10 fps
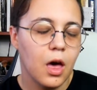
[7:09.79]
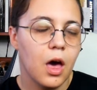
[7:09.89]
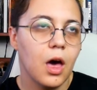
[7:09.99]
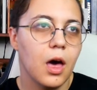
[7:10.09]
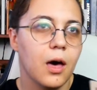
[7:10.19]

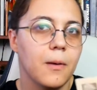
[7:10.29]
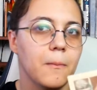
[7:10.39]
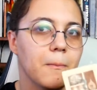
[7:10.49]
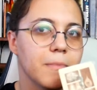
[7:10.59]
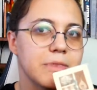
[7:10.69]

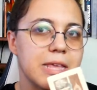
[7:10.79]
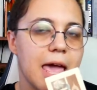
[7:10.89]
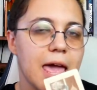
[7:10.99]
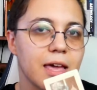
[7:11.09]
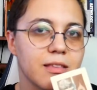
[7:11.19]
Um,
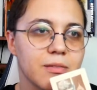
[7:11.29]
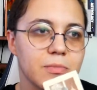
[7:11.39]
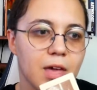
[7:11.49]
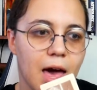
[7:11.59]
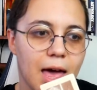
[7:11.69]
take some
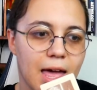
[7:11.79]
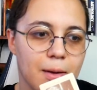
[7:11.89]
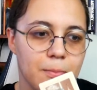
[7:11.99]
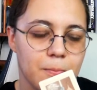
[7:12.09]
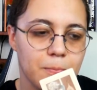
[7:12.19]

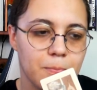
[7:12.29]
time,